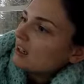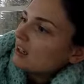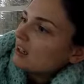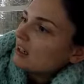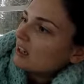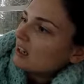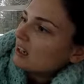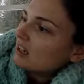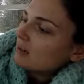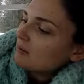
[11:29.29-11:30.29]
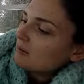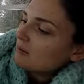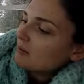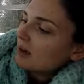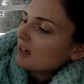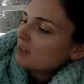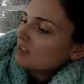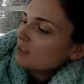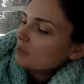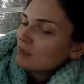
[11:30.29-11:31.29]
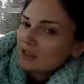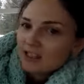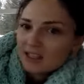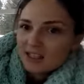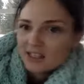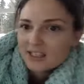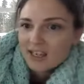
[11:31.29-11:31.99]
the income minus expenses